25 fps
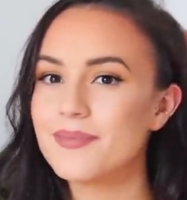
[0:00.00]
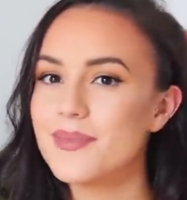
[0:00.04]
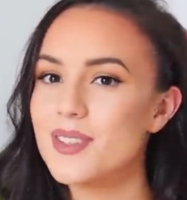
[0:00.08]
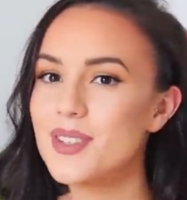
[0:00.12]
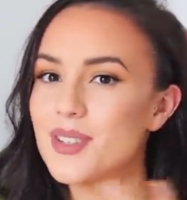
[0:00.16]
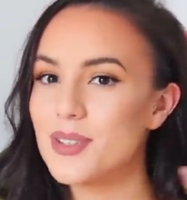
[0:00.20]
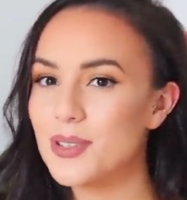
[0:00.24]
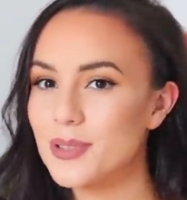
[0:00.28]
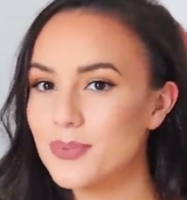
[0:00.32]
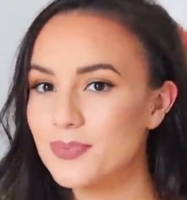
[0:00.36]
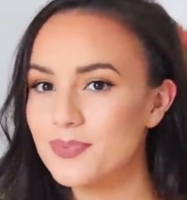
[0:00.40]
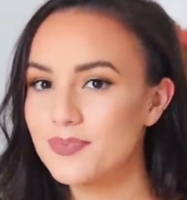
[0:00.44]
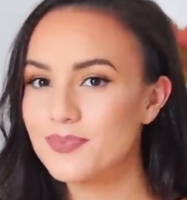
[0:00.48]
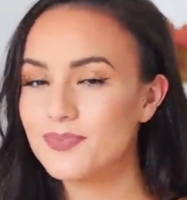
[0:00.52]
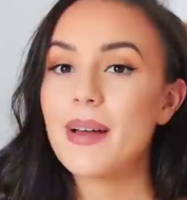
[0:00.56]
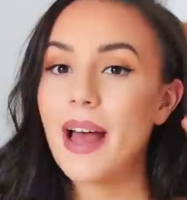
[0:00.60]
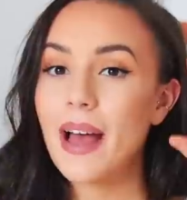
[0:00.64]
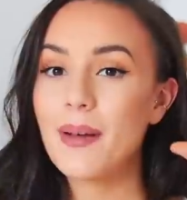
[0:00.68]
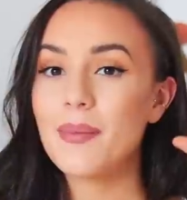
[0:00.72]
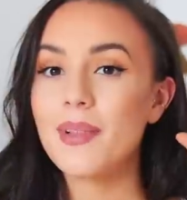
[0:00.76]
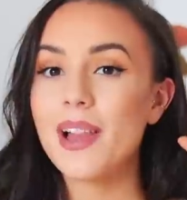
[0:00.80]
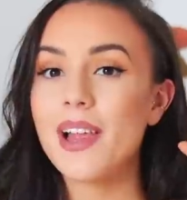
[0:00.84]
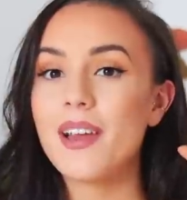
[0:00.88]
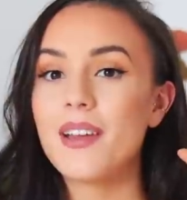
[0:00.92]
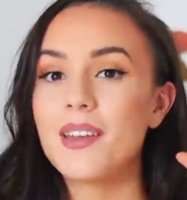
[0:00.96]
So
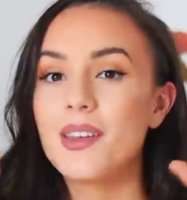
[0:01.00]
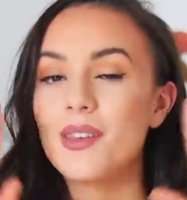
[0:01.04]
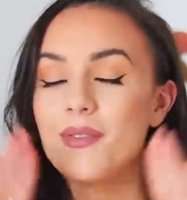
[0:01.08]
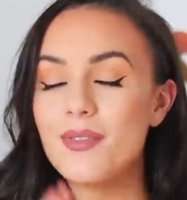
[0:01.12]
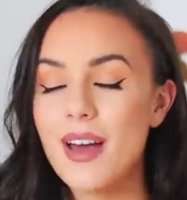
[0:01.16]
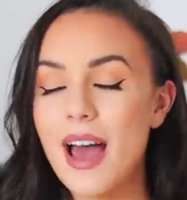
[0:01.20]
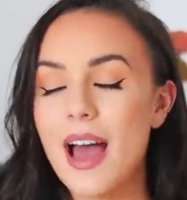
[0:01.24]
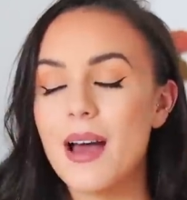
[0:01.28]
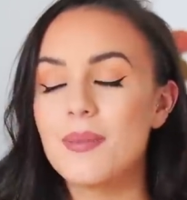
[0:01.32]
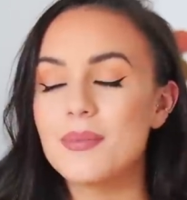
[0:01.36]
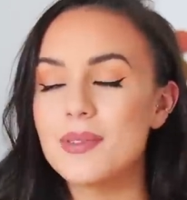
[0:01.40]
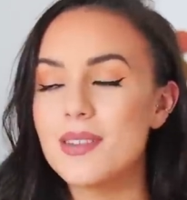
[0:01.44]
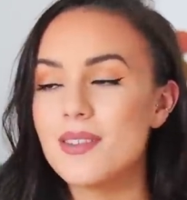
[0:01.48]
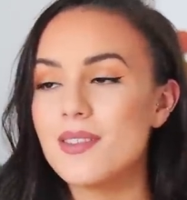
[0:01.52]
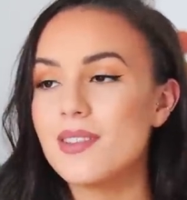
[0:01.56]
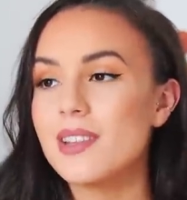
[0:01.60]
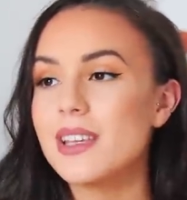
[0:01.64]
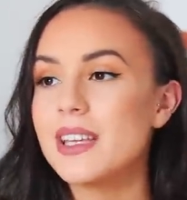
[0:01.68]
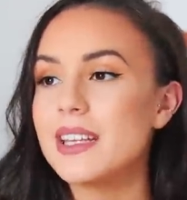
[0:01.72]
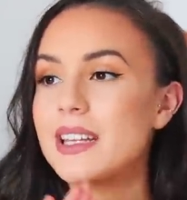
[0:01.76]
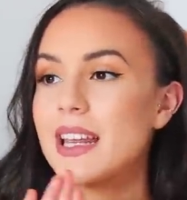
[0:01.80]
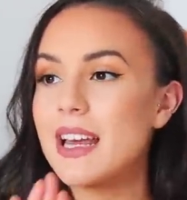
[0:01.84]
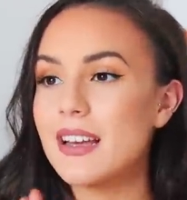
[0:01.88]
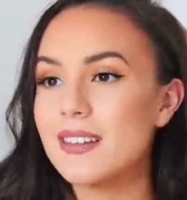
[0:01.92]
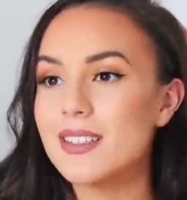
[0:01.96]
Pamela, you've
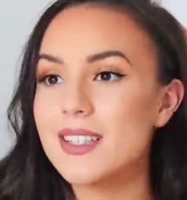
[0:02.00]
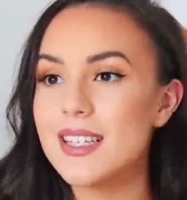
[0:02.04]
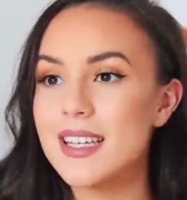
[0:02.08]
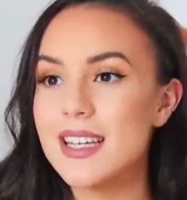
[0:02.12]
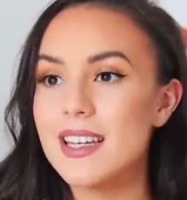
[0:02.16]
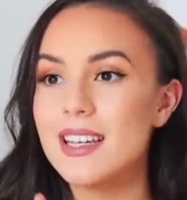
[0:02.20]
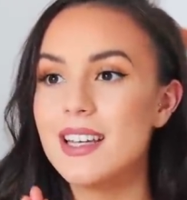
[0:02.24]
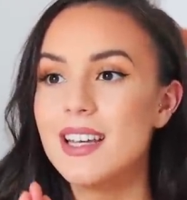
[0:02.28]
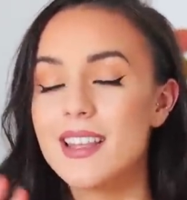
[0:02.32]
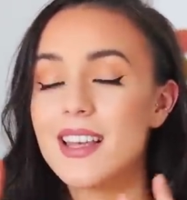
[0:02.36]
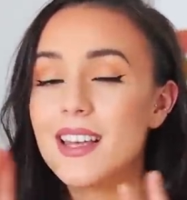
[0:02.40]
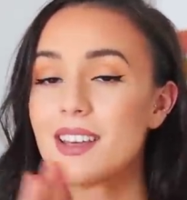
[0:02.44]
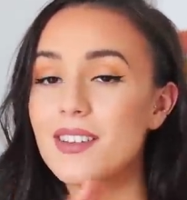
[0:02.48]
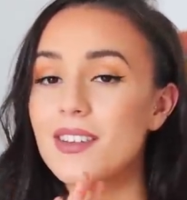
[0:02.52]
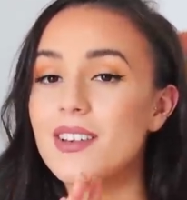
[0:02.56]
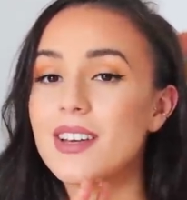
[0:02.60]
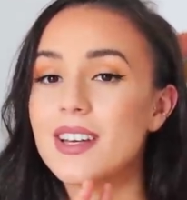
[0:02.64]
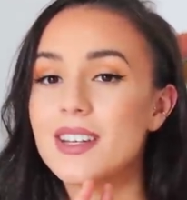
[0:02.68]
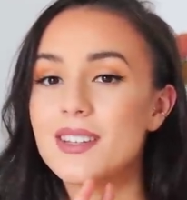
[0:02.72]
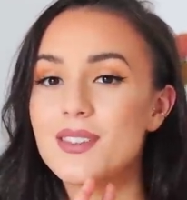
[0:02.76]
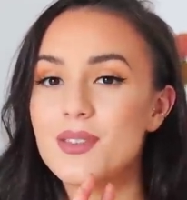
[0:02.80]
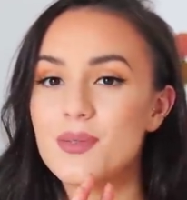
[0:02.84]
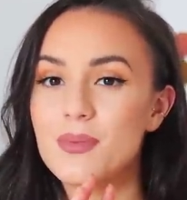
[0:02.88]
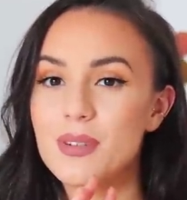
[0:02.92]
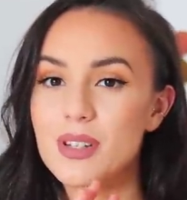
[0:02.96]
absolutely nailed it. Thank you
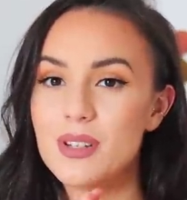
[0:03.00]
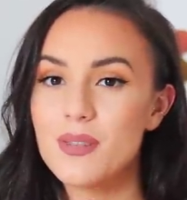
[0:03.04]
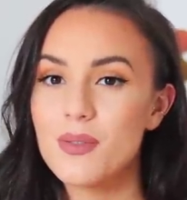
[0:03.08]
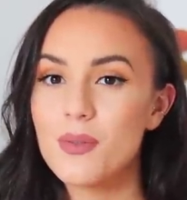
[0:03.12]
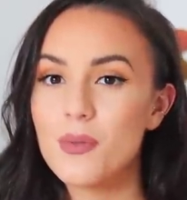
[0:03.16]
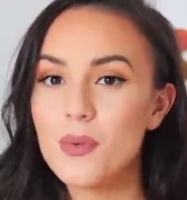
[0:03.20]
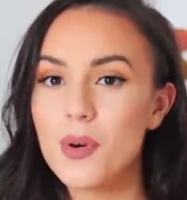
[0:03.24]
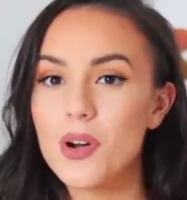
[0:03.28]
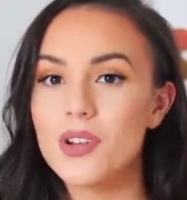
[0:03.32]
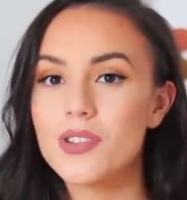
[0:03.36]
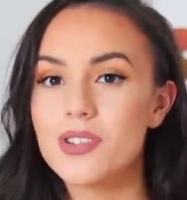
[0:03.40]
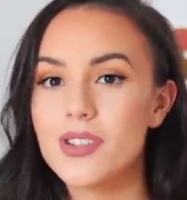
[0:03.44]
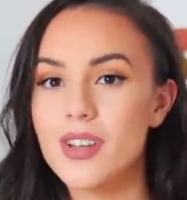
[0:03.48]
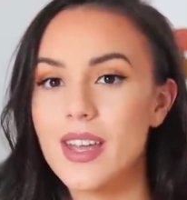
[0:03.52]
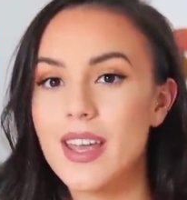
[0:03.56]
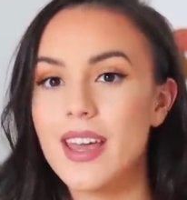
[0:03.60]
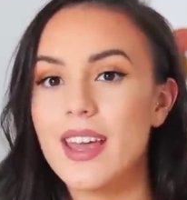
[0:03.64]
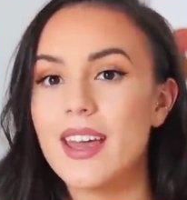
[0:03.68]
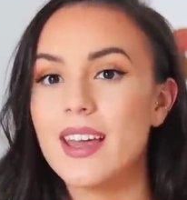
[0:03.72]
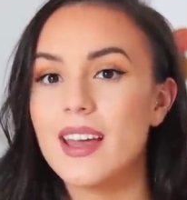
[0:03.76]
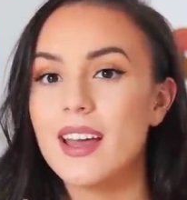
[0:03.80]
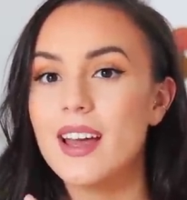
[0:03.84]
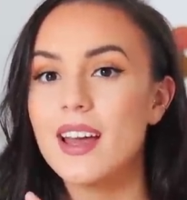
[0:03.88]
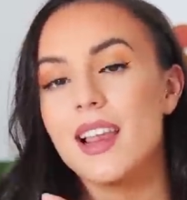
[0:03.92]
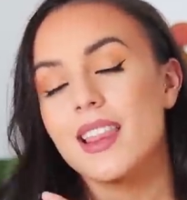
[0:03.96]
guys so much for
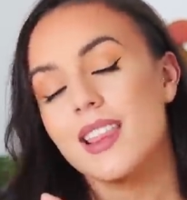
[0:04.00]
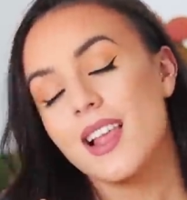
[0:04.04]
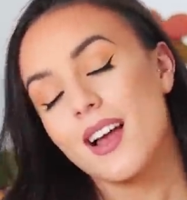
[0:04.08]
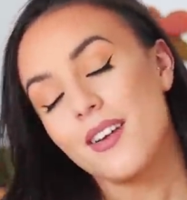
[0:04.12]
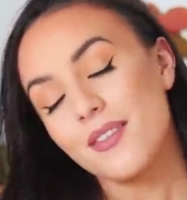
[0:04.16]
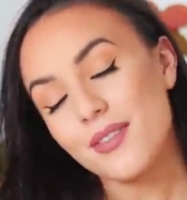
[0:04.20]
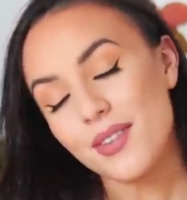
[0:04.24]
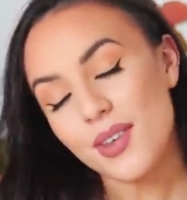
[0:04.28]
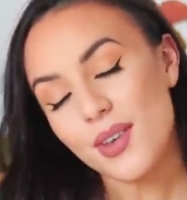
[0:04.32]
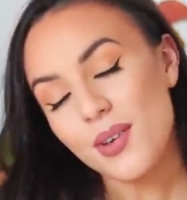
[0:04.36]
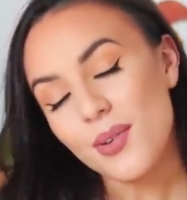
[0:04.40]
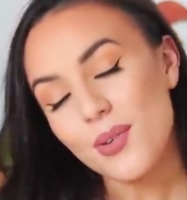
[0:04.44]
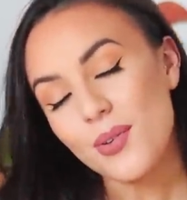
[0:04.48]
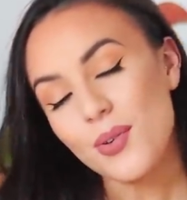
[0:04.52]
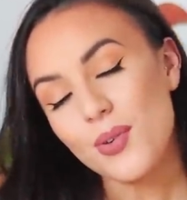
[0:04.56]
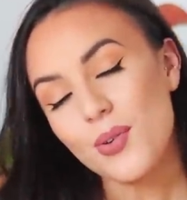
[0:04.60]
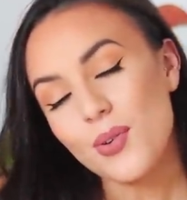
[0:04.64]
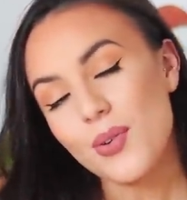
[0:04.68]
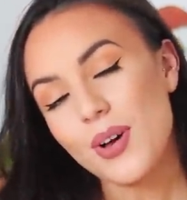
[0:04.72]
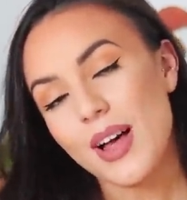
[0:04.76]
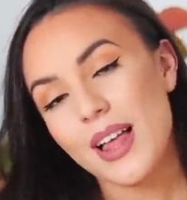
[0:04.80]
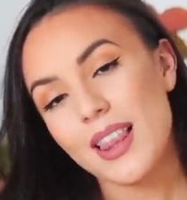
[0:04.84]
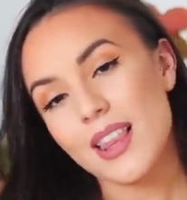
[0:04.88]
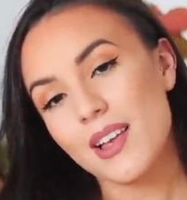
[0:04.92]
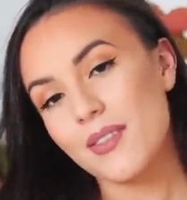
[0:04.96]
watching. I love
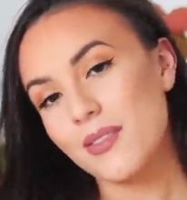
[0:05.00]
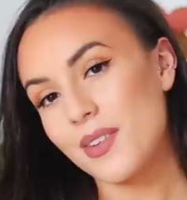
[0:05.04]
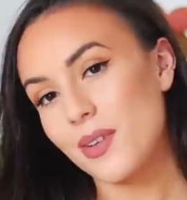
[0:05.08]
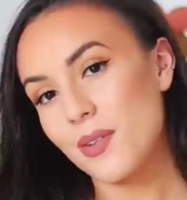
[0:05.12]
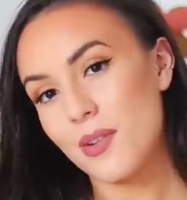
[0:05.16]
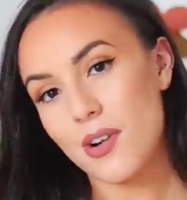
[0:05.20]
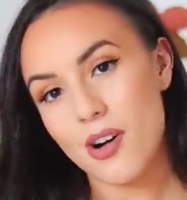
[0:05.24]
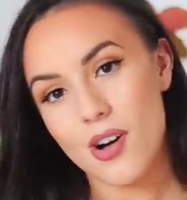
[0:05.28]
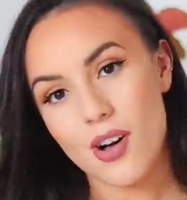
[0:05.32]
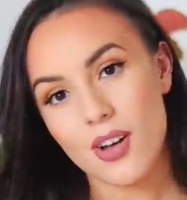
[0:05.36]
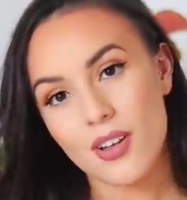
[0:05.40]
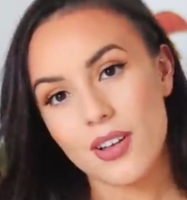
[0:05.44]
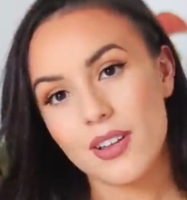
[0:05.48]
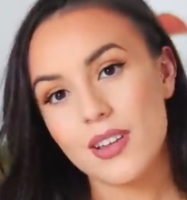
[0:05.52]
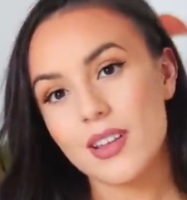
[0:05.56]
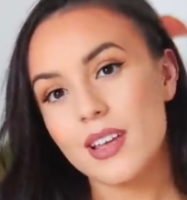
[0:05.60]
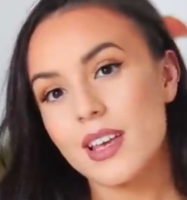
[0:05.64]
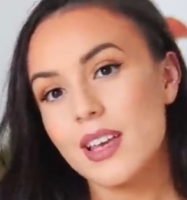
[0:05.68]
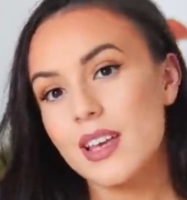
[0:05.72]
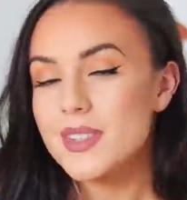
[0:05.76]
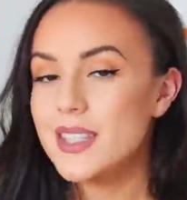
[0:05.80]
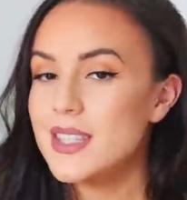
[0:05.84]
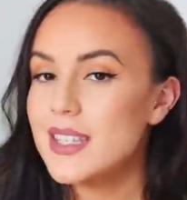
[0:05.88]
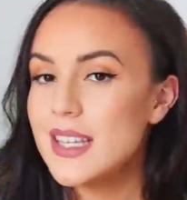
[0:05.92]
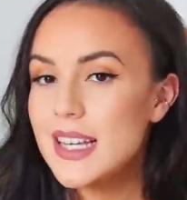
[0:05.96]
you. I love you all.
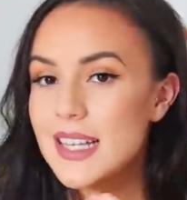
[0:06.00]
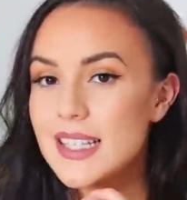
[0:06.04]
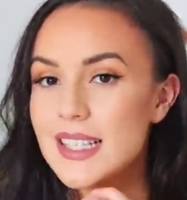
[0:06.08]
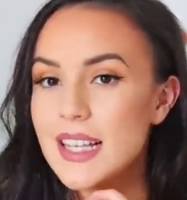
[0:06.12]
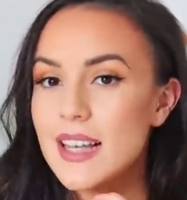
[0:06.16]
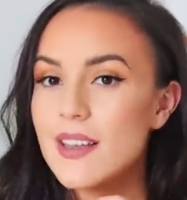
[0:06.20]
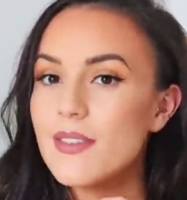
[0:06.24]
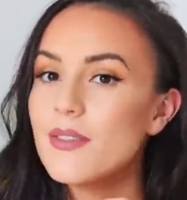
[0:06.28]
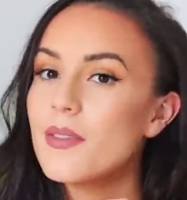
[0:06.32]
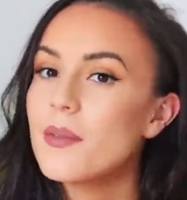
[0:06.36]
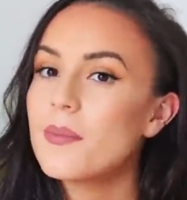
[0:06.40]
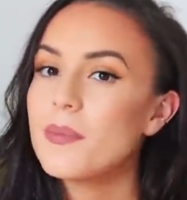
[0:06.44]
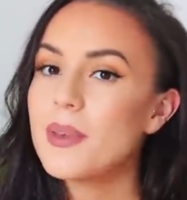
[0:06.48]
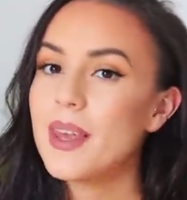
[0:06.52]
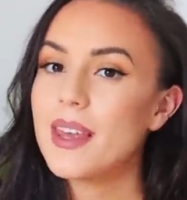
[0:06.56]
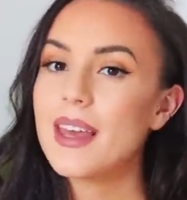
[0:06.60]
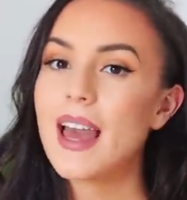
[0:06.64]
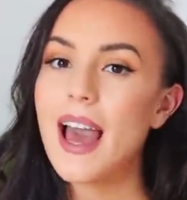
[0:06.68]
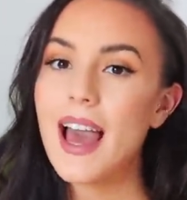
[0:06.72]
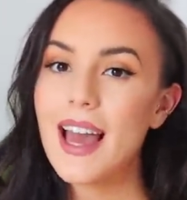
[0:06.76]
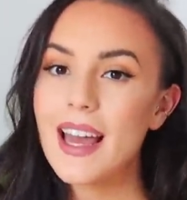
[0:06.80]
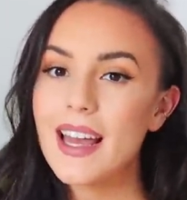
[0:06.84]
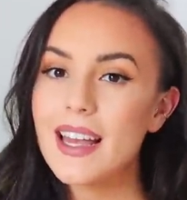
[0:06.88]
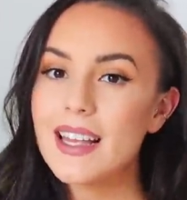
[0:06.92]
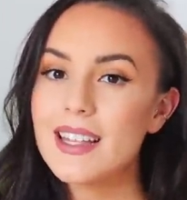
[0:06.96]
Stay safe, be
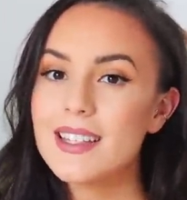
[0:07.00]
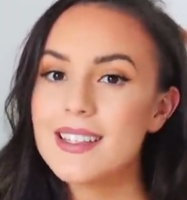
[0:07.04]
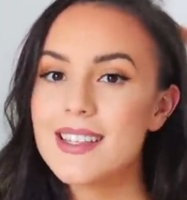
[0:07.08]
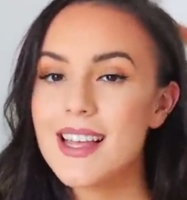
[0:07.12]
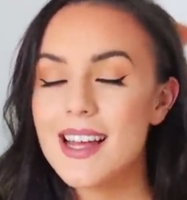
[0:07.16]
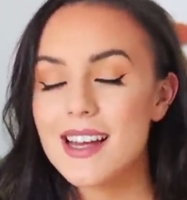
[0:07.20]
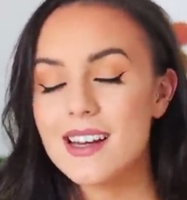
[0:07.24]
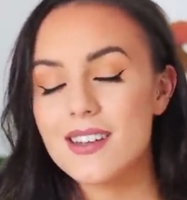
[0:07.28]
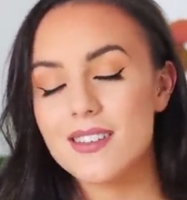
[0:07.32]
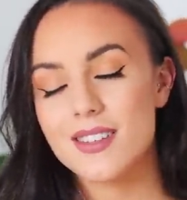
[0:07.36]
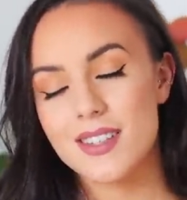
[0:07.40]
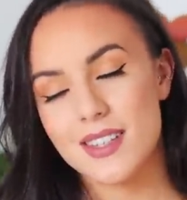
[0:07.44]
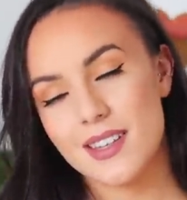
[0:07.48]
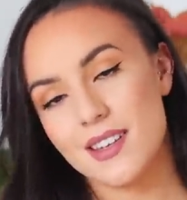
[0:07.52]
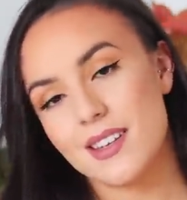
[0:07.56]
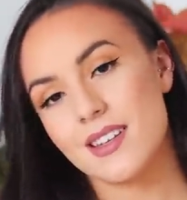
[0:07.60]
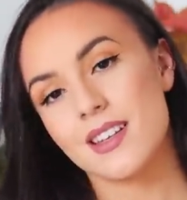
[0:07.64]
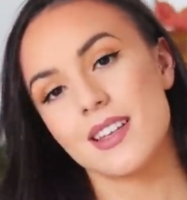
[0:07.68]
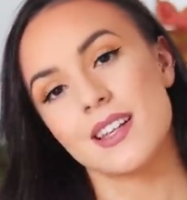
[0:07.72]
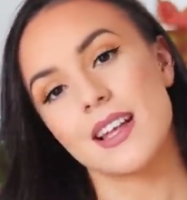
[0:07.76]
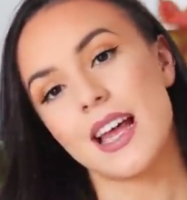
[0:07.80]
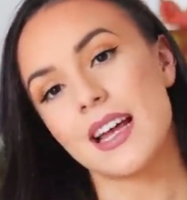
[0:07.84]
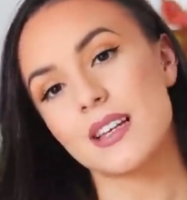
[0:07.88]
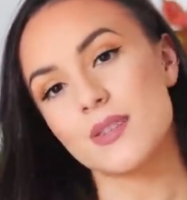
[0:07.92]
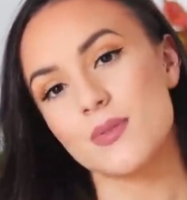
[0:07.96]
kind, and I'll see you in
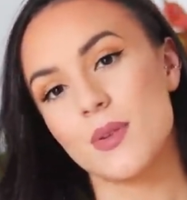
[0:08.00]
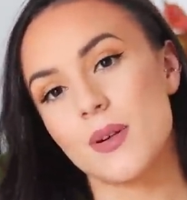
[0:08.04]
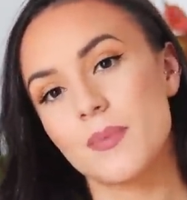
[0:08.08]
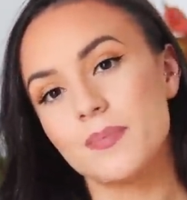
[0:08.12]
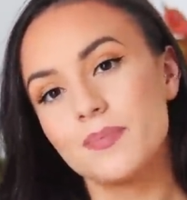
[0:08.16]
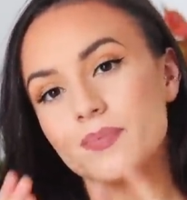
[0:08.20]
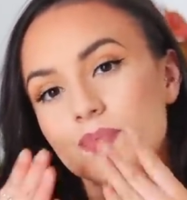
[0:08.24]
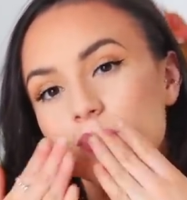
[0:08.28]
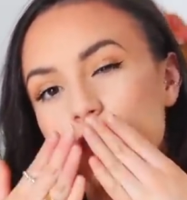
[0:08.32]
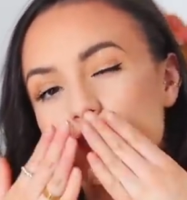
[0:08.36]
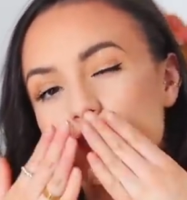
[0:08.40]
the next one.